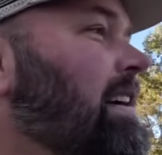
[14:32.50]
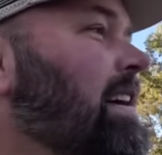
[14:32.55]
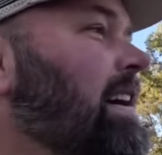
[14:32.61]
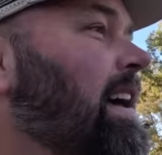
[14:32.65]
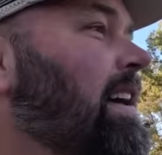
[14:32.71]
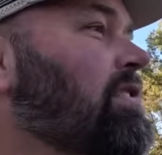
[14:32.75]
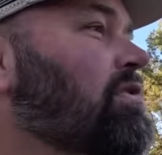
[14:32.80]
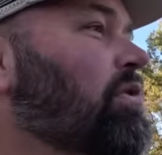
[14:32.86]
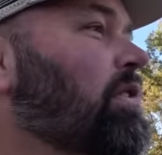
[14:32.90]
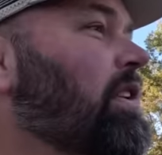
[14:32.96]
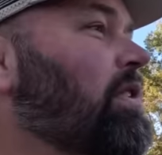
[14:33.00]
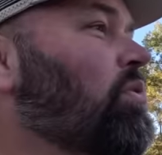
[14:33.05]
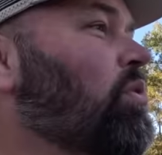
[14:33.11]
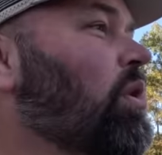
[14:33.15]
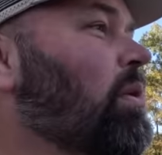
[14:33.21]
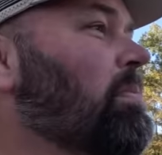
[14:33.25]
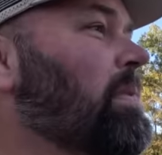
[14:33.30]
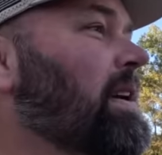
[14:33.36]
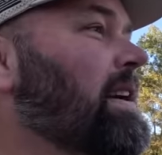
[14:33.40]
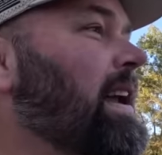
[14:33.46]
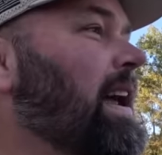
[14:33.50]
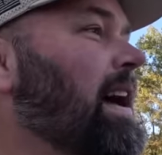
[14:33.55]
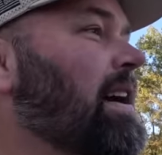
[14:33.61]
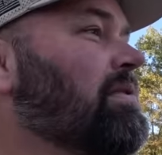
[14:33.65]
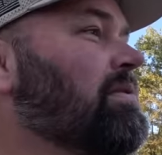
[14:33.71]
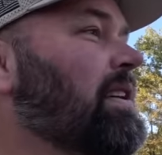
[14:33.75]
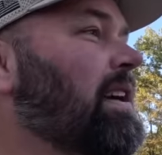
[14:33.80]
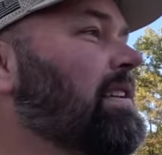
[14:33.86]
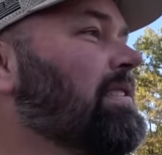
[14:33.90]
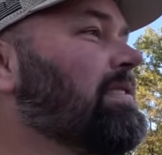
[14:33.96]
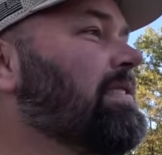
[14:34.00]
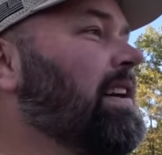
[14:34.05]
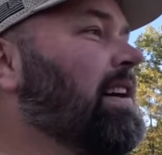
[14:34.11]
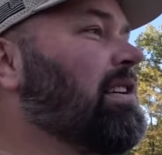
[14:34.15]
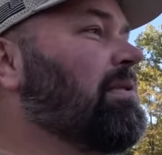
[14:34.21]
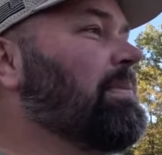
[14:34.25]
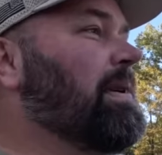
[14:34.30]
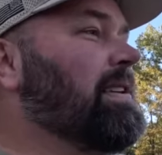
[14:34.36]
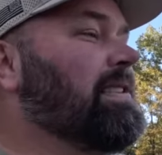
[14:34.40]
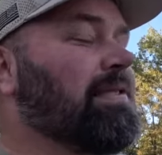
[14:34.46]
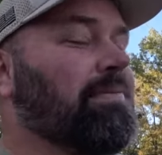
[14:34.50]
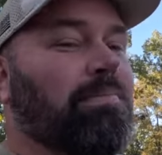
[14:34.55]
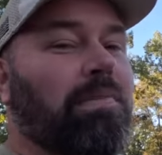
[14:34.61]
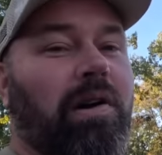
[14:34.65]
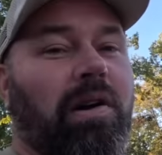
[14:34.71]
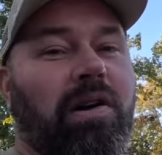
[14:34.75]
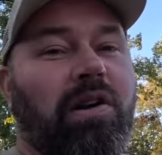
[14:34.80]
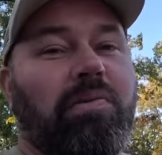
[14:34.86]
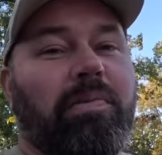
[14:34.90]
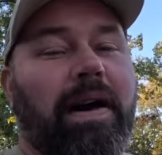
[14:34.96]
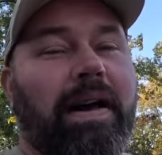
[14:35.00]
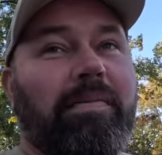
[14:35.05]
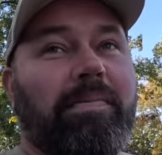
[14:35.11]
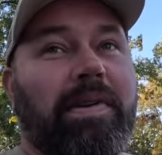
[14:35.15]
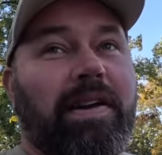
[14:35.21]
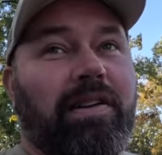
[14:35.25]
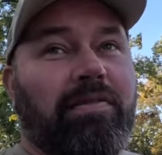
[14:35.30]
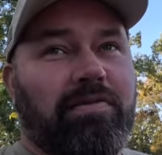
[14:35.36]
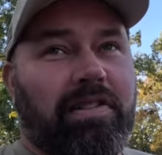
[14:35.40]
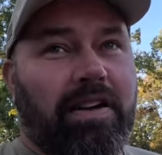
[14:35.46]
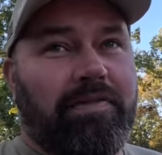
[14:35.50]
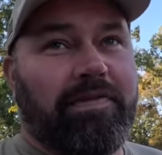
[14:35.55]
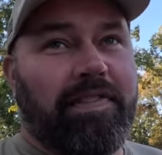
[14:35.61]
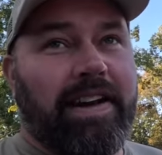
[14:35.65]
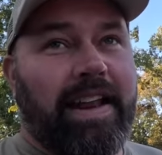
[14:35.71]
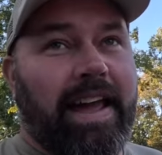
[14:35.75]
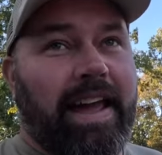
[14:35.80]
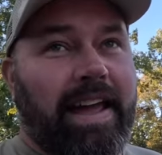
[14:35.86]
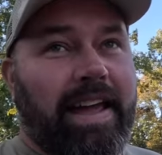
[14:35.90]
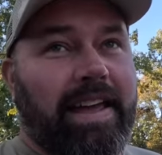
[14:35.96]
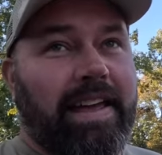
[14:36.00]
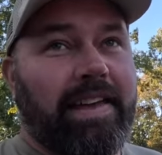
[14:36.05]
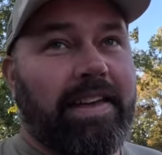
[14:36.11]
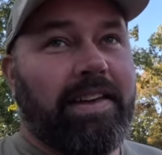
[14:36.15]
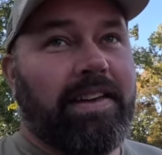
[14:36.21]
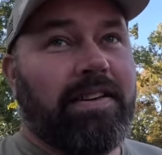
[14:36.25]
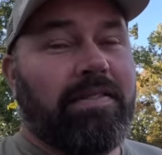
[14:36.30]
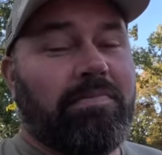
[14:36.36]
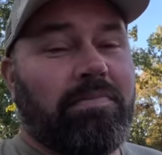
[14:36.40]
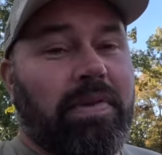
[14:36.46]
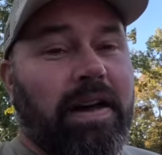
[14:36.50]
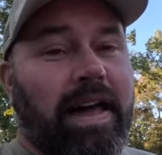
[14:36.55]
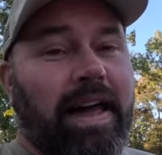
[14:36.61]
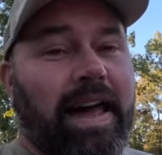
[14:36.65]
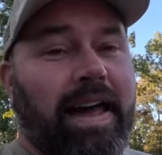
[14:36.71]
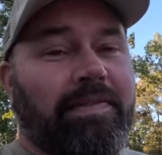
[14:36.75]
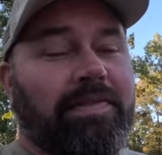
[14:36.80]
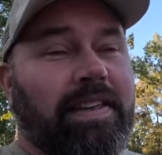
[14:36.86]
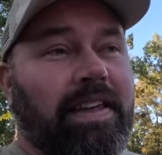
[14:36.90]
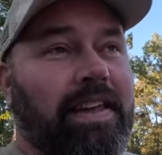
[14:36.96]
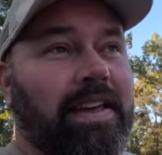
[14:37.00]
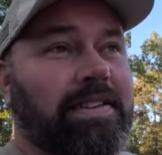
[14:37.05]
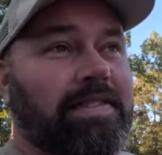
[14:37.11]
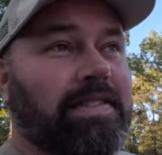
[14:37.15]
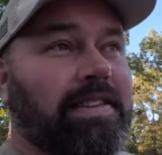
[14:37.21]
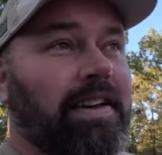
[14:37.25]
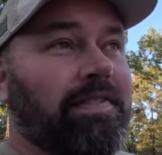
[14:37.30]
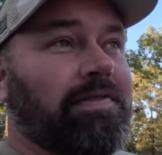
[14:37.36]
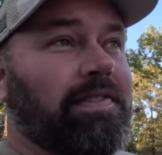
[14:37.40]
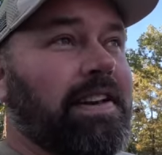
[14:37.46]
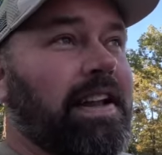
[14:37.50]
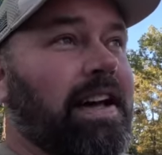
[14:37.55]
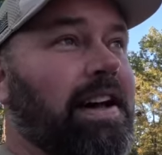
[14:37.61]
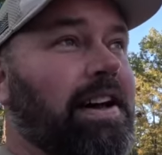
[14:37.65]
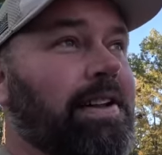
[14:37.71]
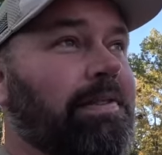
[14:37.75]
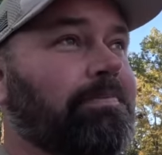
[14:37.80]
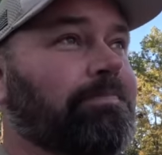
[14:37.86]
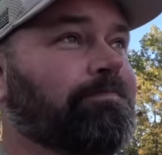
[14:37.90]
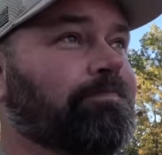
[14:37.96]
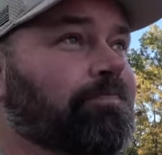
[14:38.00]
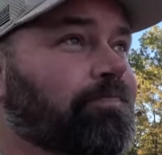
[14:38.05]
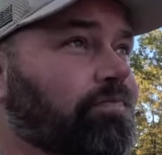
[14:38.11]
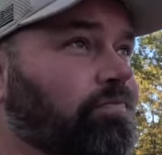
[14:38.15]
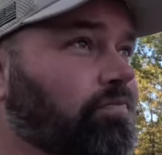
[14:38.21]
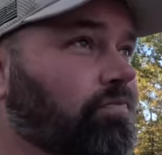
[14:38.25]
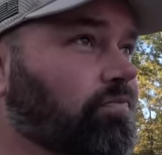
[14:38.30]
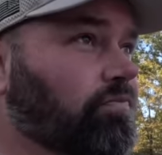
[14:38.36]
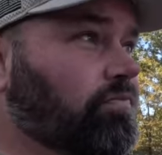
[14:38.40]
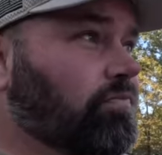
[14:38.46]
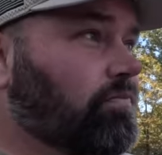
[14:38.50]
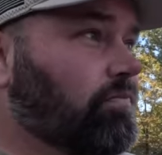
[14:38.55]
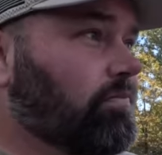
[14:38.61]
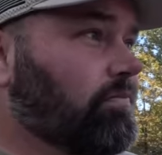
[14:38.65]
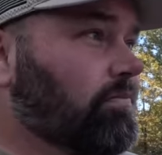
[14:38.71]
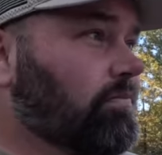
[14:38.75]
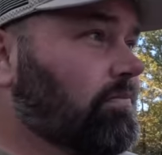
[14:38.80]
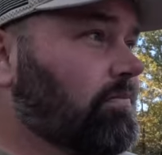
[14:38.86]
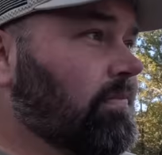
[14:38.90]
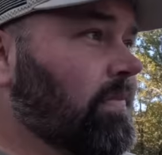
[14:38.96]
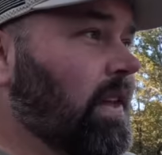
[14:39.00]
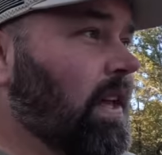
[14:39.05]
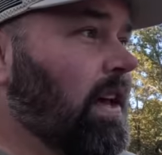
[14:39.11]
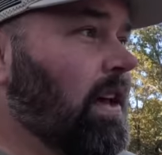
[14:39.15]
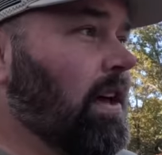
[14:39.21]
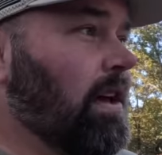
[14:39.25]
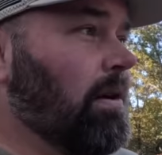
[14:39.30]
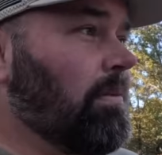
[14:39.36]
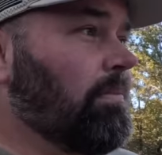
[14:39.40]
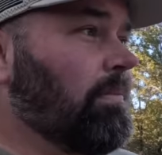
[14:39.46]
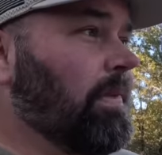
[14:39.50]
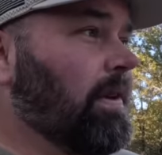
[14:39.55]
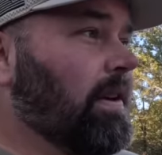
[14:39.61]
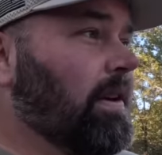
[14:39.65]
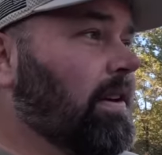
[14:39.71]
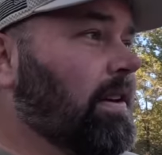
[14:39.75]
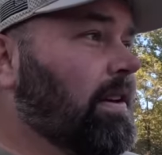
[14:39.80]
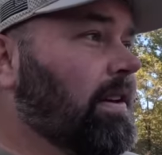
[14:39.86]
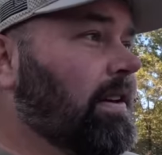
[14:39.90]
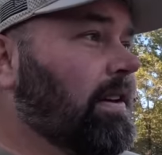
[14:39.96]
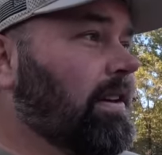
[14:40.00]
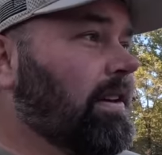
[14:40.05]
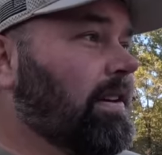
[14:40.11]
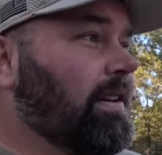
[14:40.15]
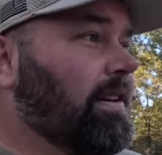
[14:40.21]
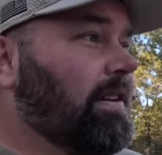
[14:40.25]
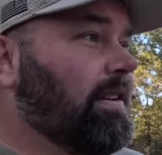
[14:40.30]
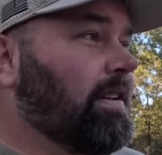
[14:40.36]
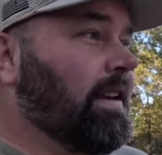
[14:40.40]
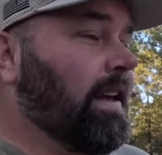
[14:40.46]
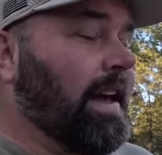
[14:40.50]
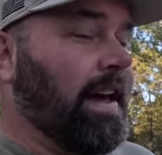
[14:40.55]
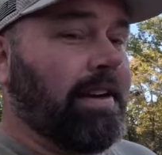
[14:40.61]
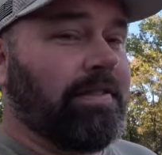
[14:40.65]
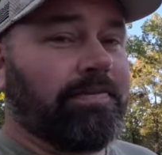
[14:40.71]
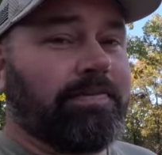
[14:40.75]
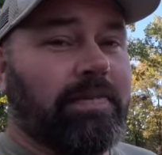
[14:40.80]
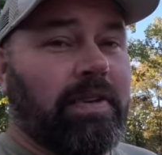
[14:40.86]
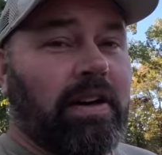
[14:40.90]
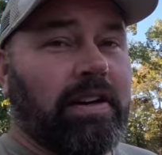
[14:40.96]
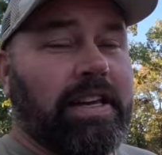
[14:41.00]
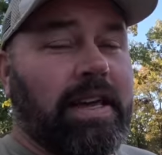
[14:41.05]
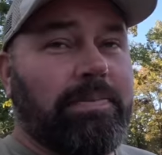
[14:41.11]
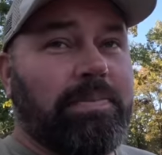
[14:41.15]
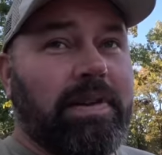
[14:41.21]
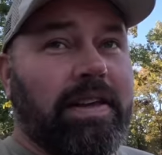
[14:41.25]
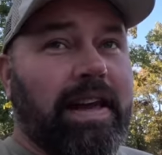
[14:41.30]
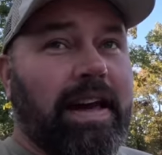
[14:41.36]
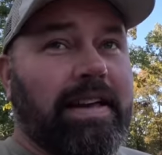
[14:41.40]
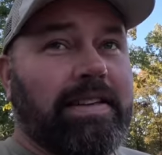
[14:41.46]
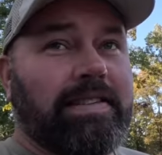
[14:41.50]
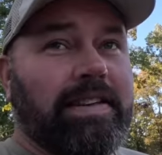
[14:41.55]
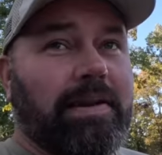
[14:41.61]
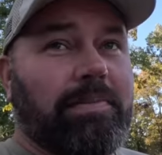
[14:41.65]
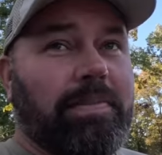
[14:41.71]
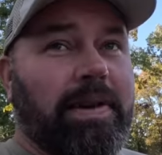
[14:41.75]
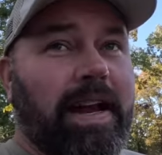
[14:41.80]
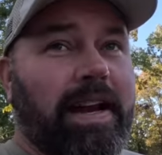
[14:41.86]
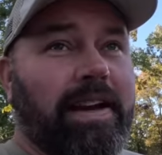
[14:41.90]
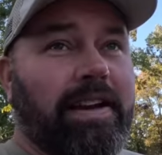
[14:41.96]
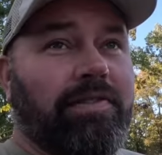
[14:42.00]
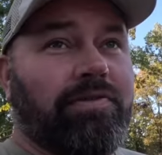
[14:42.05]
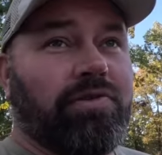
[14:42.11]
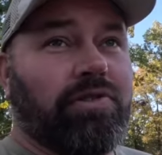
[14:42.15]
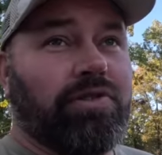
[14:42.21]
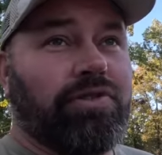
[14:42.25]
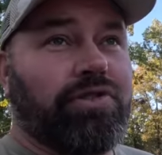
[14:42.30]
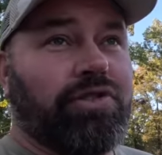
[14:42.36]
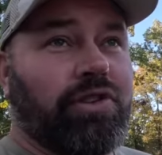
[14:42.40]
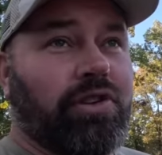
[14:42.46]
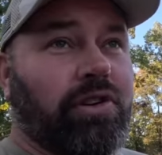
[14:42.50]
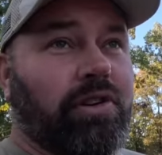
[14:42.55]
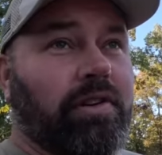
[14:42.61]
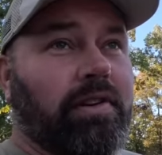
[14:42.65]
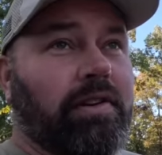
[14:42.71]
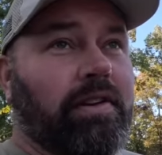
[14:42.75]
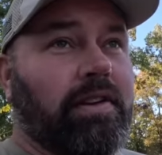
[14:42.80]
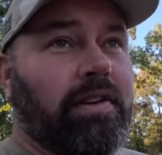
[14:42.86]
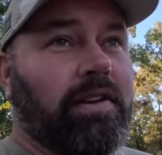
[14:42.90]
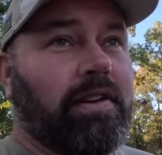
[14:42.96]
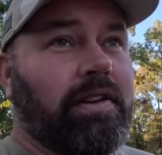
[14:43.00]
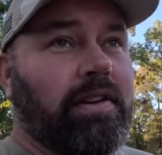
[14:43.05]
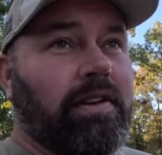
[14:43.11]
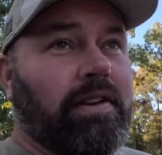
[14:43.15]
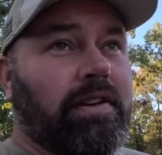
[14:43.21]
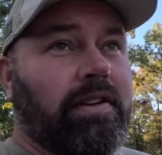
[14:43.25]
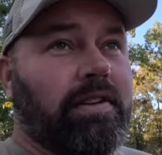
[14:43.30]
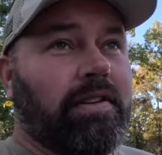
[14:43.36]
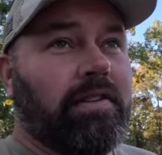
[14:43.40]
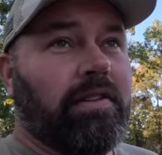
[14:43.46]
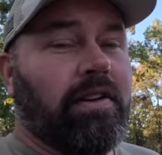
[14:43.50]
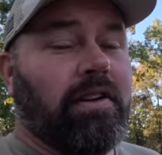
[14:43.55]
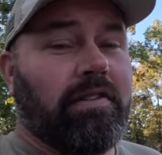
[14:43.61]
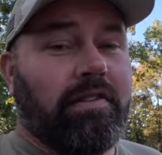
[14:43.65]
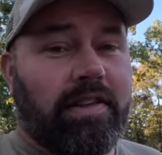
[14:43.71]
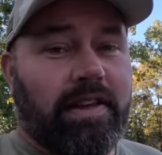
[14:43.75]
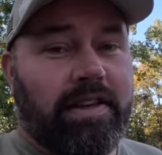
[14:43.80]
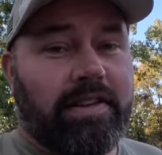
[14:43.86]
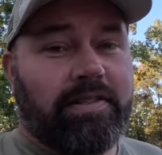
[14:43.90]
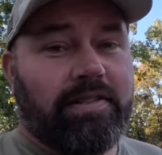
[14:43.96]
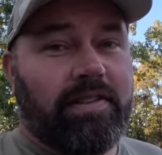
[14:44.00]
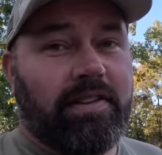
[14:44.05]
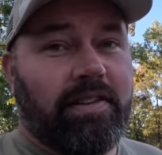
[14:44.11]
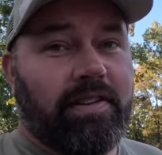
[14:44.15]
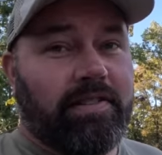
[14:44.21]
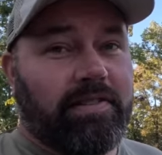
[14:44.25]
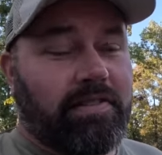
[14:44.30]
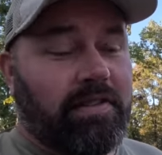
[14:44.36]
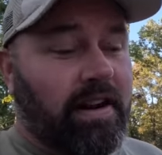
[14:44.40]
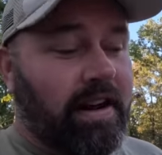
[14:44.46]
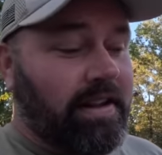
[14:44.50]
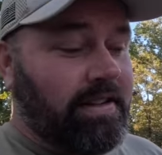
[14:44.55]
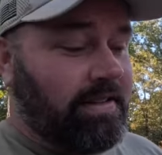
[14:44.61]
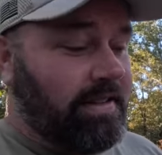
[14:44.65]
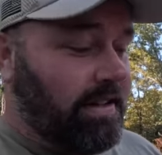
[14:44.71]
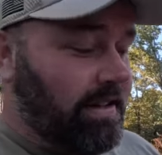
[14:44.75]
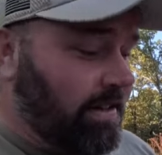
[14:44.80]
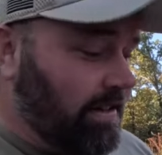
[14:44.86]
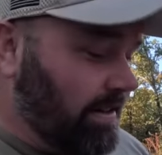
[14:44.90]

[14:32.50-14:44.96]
has already worn me down, so that's telling me tomorrow might be a rough day, but I have to get stuff done. Yeah, I'll keep you guys updated for sure on this. It's crazy.